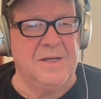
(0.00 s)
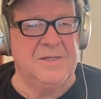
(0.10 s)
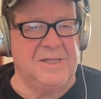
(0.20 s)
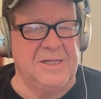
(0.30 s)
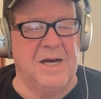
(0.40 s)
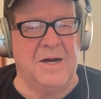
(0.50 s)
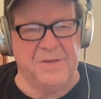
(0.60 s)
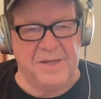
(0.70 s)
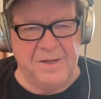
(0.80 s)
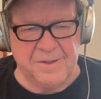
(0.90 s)
see how
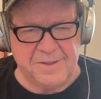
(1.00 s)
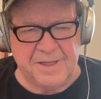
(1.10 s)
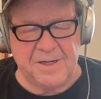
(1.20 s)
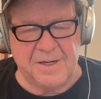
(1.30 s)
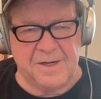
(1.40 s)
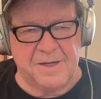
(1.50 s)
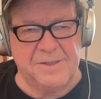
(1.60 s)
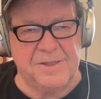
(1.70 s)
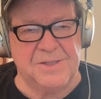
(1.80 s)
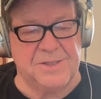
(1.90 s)
eager they are
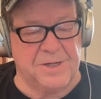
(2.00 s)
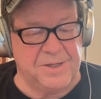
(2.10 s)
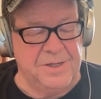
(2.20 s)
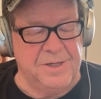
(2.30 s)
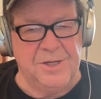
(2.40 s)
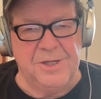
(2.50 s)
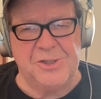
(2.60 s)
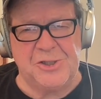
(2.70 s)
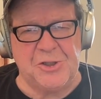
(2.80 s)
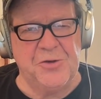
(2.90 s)
to start
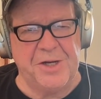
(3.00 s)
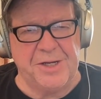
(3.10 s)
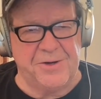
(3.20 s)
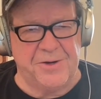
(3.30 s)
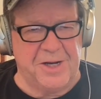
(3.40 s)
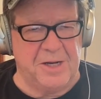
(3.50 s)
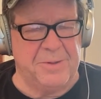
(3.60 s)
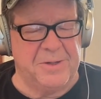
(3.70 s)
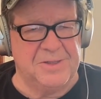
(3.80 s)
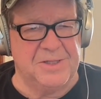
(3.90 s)
shooting their
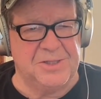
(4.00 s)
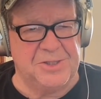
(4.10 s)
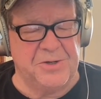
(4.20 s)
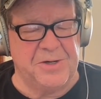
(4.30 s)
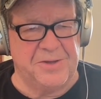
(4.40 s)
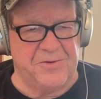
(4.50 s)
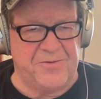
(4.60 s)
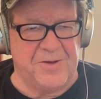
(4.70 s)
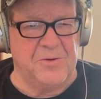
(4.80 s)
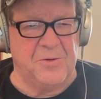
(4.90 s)
neighbors and shooting their
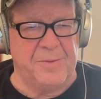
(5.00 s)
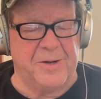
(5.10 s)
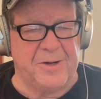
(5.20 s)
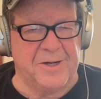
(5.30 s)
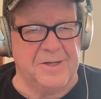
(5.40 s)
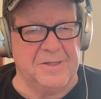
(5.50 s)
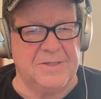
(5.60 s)
fellow Americans,